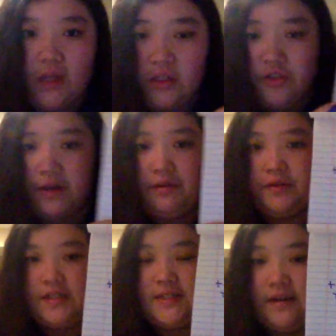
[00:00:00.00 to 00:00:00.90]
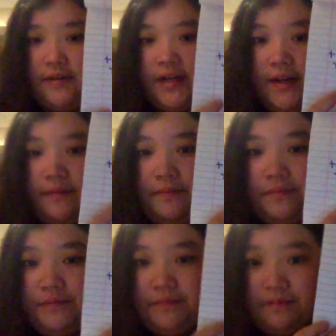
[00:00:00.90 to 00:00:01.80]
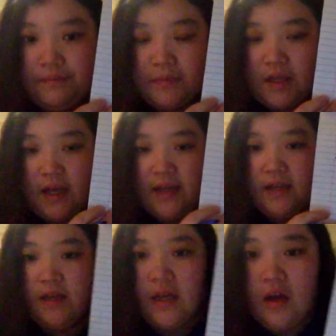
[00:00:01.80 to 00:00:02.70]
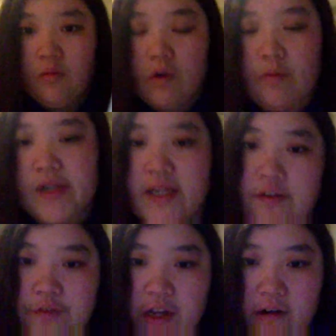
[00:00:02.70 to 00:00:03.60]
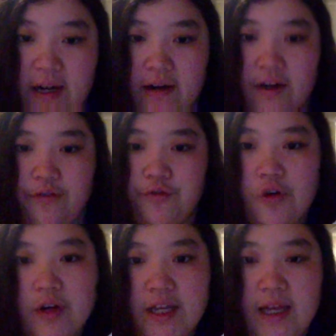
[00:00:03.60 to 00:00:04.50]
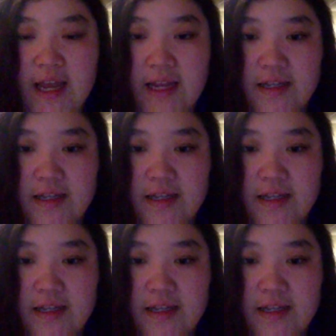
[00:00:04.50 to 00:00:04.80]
So I wrote this down right here. Okay? Well, we need to figure out if 48